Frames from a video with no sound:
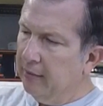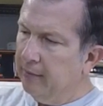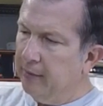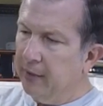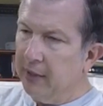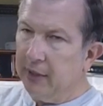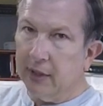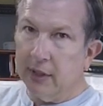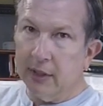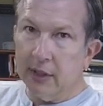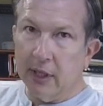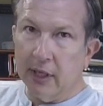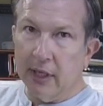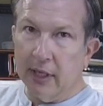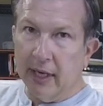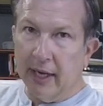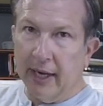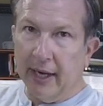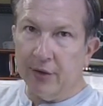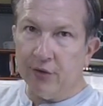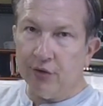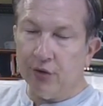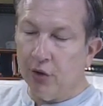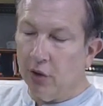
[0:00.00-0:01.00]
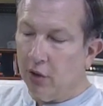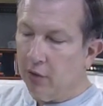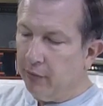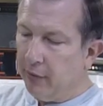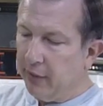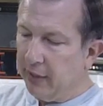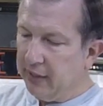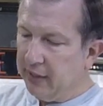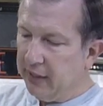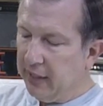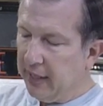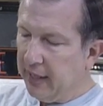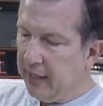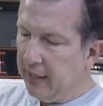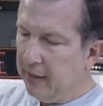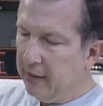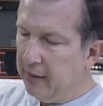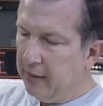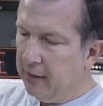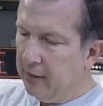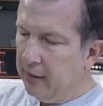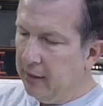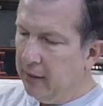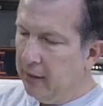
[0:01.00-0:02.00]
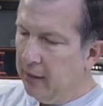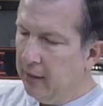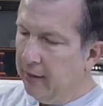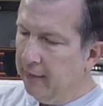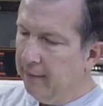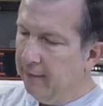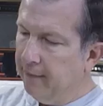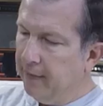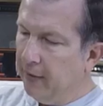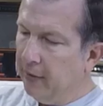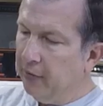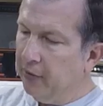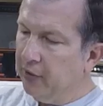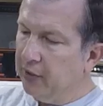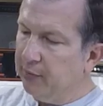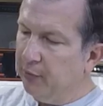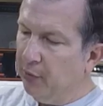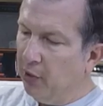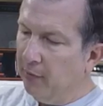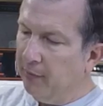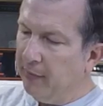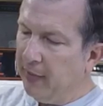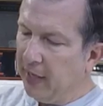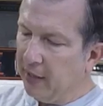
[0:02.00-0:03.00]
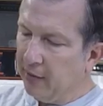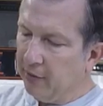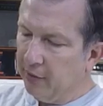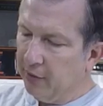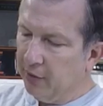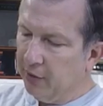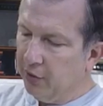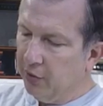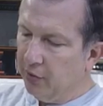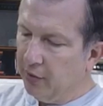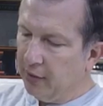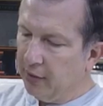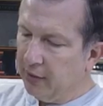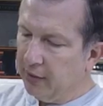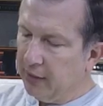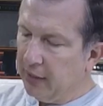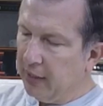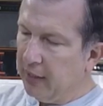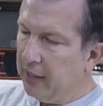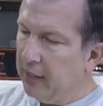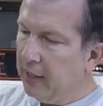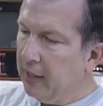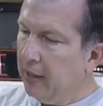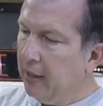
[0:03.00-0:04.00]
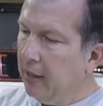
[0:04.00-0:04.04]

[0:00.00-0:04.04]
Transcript: This is a natural rattan. Very small pattern, as you can see.